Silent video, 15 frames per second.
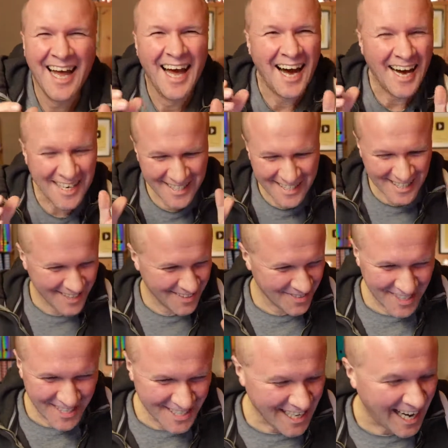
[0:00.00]
I said the
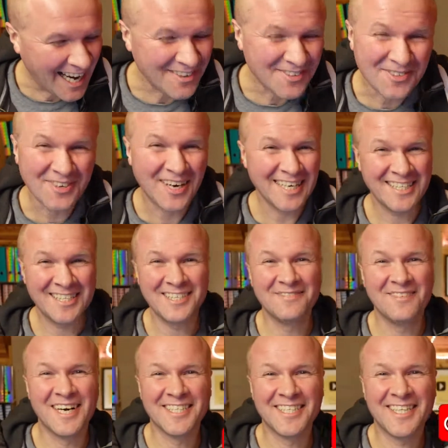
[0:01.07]
word channel way too
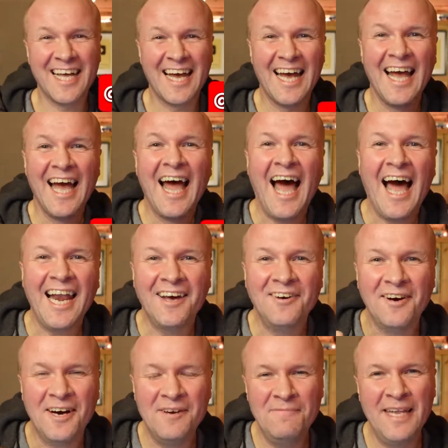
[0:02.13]
much there. Hello,
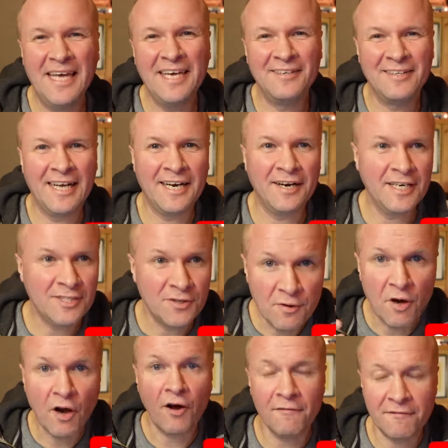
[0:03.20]
I'm Neil and I do a
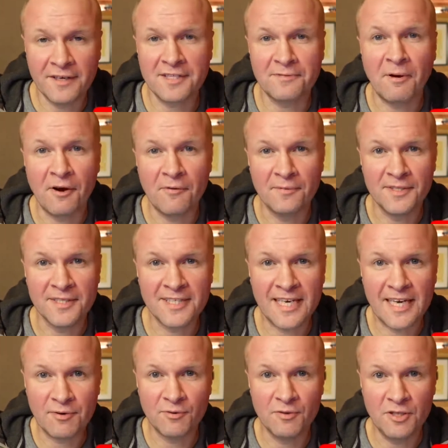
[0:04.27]
lot of experiments
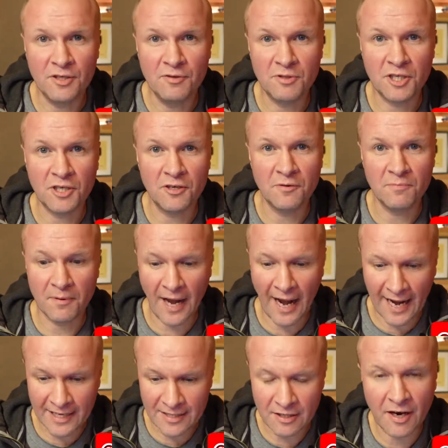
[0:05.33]
here on YouTube,
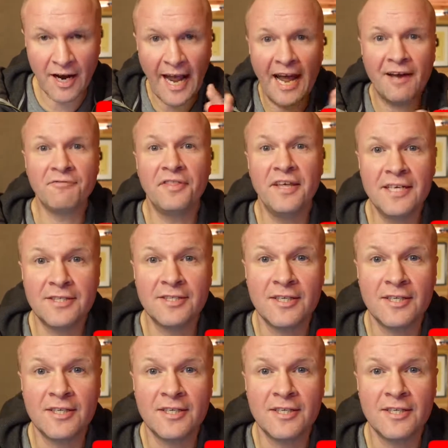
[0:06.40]
and I have this